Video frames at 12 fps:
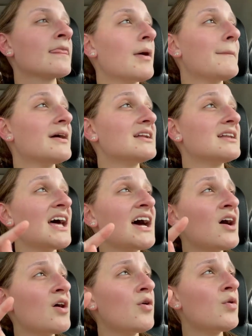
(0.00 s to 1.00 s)
But
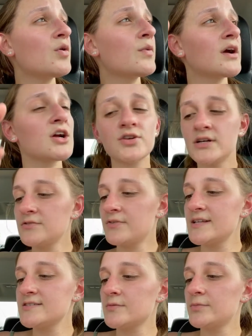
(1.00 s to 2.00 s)
now we are trying to
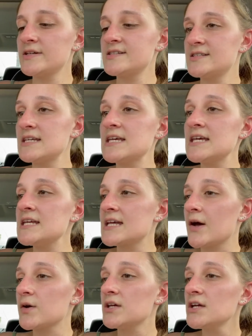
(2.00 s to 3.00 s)
find some place to eat
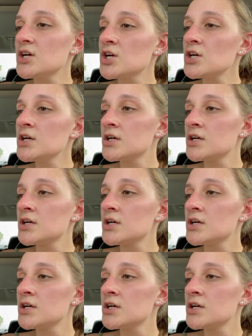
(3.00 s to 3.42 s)
out here.